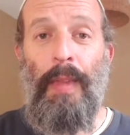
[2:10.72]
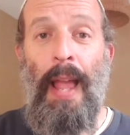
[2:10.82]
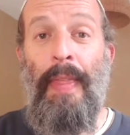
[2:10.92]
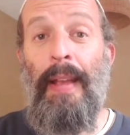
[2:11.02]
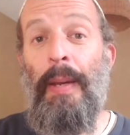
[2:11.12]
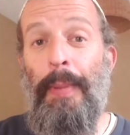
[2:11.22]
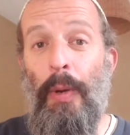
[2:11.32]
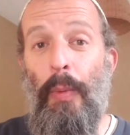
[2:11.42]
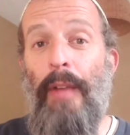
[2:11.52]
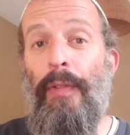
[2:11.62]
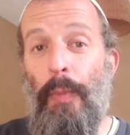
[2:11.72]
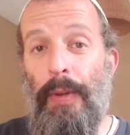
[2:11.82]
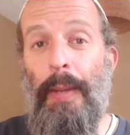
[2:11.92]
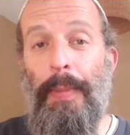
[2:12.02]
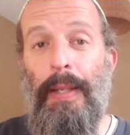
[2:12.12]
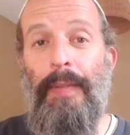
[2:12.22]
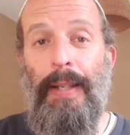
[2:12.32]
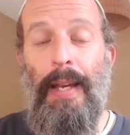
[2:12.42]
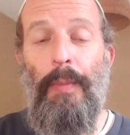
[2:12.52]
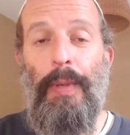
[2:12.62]
and they could be away from what they believed
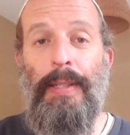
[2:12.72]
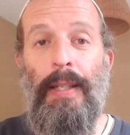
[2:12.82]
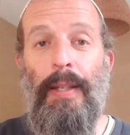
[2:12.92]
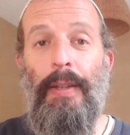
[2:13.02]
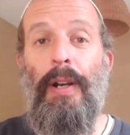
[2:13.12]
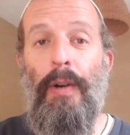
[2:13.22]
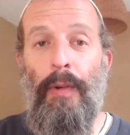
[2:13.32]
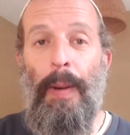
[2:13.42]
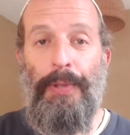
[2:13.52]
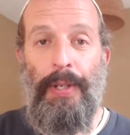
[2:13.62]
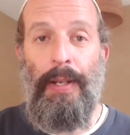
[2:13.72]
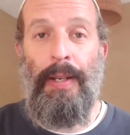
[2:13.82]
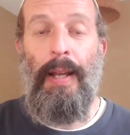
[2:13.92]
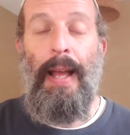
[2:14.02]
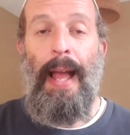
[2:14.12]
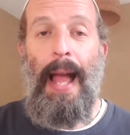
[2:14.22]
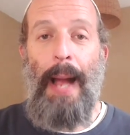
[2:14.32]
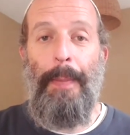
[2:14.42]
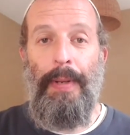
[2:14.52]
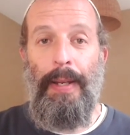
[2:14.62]
again was the corruption
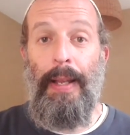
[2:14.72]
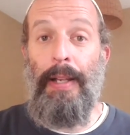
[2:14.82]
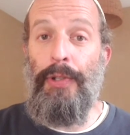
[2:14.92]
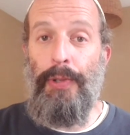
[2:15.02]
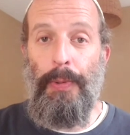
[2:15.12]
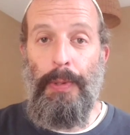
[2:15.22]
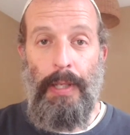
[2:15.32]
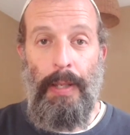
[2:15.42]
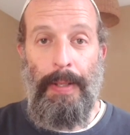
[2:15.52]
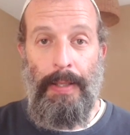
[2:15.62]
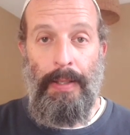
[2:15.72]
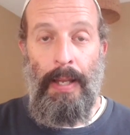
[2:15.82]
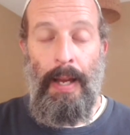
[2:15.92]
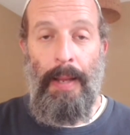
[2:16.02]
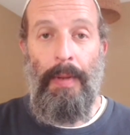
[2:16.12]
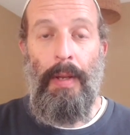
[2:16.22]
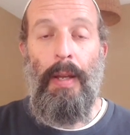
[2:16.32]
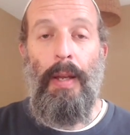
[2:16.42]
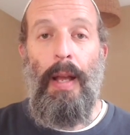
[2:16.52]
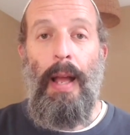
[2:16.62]
happening in Jerusalem at the time.
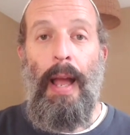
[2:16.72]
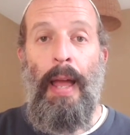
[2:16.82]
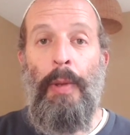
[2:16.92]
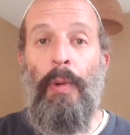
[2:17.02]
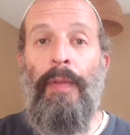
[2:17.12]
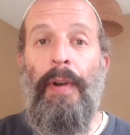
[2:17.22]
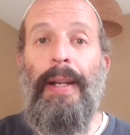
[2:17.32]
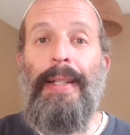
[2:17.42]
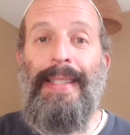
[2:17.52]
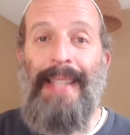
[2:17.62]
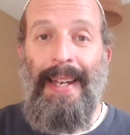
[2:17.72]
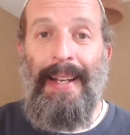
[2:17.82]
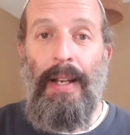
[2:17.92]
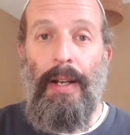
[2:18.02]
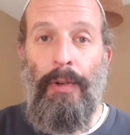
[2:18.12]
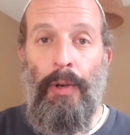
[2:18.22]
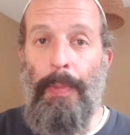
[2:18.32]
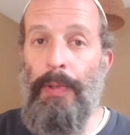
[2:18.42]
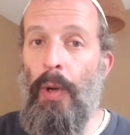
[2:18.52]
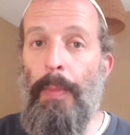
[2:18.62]
And they were a very ascetic group. It
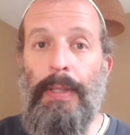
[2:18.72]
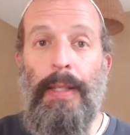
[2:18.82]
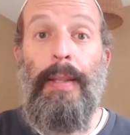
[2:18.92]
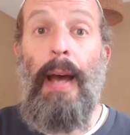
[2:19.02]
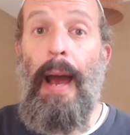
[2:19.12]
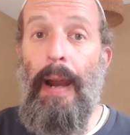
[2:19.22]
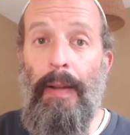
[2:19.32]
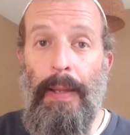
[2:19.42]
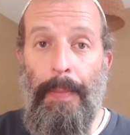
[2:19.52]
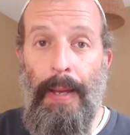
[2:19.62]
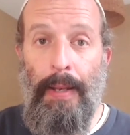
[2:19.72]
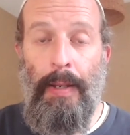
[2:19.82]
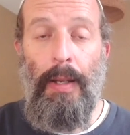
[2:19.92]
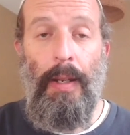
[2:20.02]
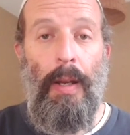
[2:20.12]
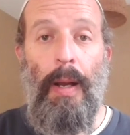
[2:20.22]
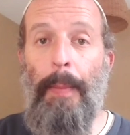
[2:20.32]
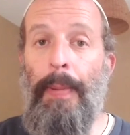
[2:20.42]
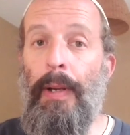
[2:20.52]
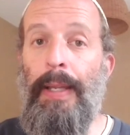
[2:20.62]
was almost entirely men,
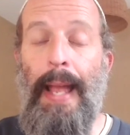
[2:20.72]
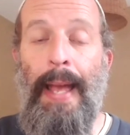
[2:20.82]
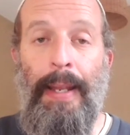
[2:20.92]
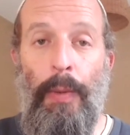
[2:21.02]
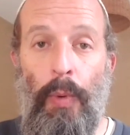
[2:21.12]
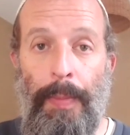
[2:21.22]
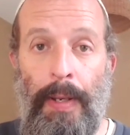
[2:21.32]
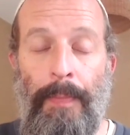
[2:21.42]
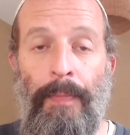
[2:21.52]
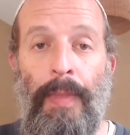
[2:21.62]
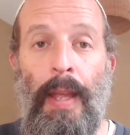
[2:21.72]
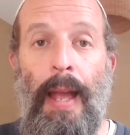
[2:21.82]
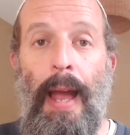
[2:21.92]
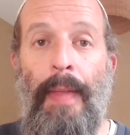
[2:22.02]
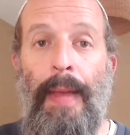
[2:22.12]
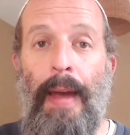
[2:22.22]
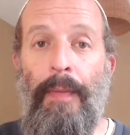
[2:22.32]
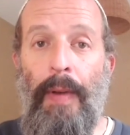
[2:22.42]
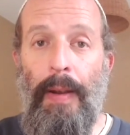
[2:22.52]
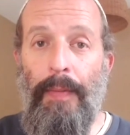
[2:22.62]
barely any women, and they
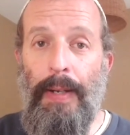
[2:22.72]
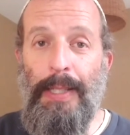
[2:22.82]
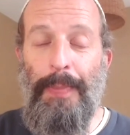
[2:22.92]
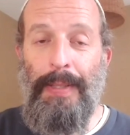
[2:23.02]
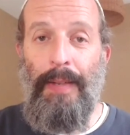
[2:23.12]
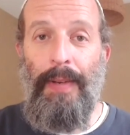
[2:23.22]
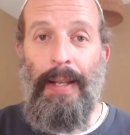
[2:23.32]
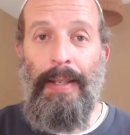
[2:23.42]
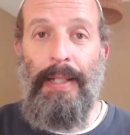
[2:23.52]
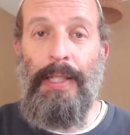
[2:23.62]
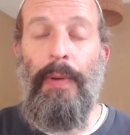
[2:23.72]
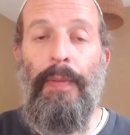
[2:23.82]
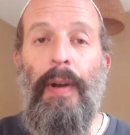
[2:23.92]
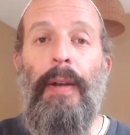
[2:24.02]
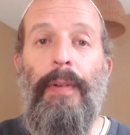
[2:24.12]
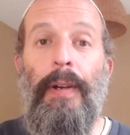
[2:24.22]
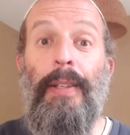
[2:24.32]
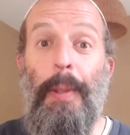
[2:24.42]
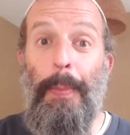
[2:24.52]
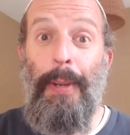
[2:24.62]
had very, very specific ideas. They were very, very
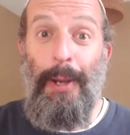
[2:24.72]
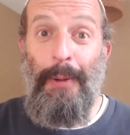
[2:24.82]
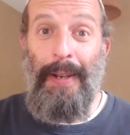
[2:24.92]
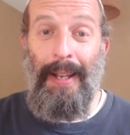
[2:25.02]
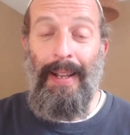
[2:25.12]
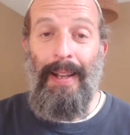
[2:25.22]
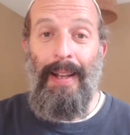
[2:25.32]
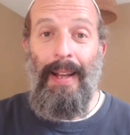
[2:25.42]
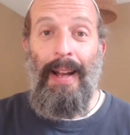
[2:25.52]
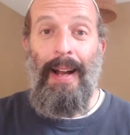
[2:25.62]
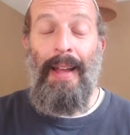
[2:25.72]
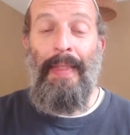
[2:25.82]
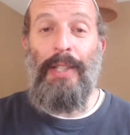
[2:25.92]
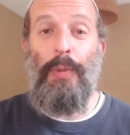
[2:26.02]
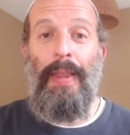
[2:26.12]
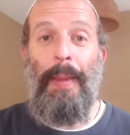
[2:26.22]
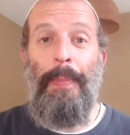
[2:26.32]
into purity, and that's why they